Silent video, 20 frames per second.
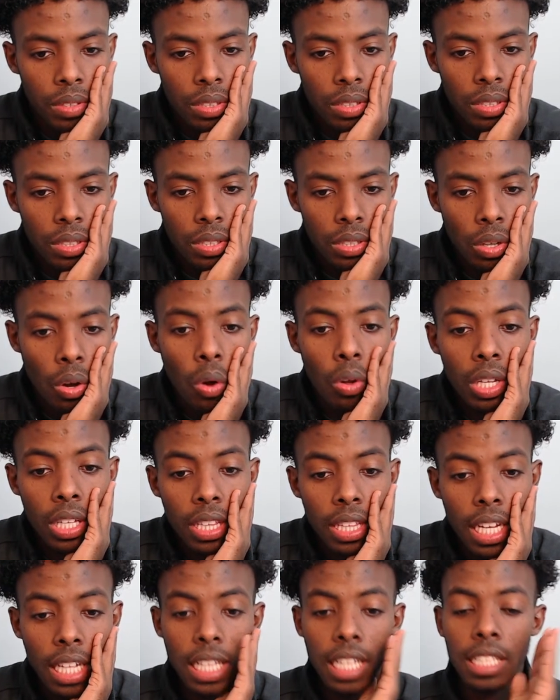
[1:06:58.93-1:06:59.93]
The only
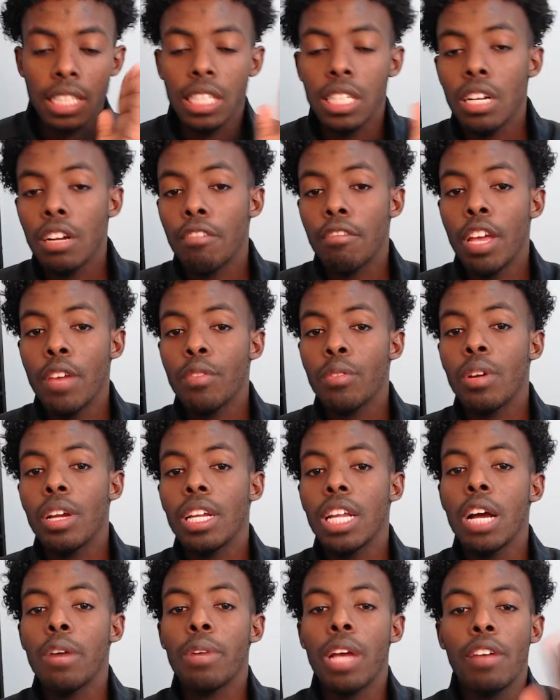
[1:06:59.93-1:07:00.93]
thing that's in our favor right
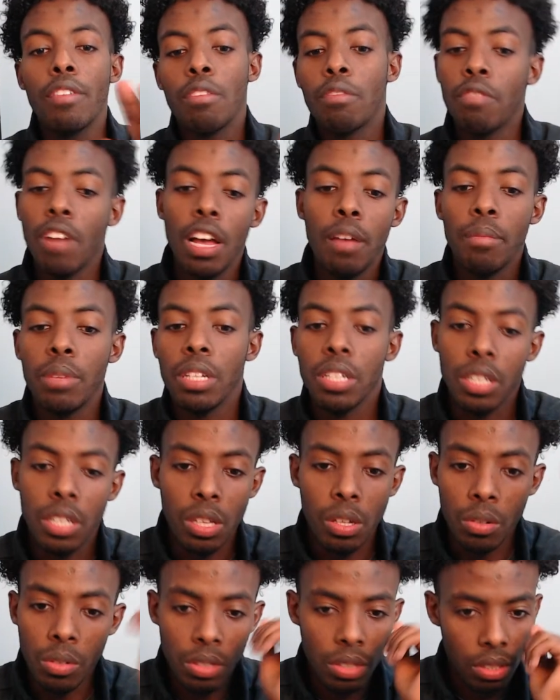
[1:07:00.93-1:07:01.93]
now, we have a 5-minute
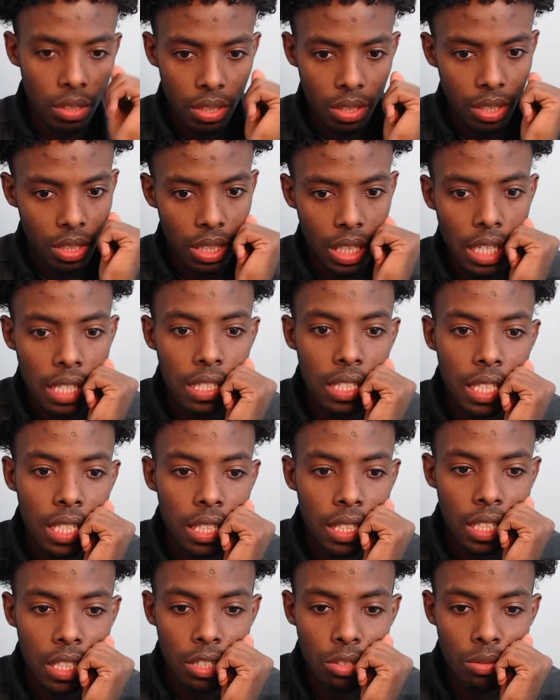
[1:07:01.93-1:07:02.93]
close. That's it.
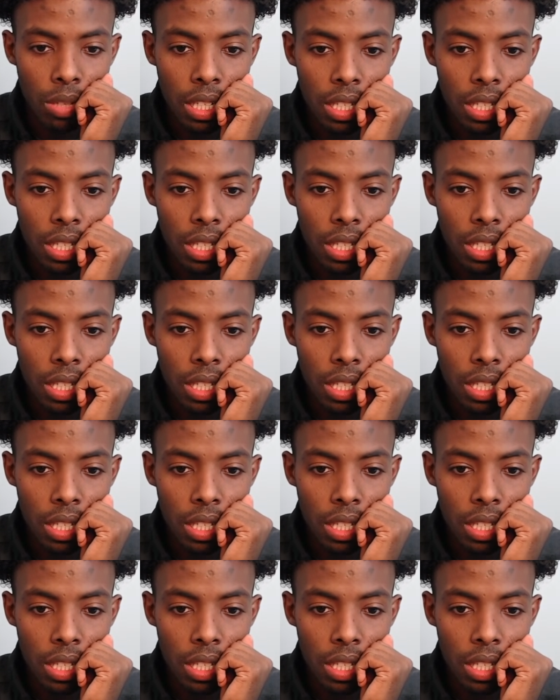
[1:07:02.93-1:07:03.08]
As well as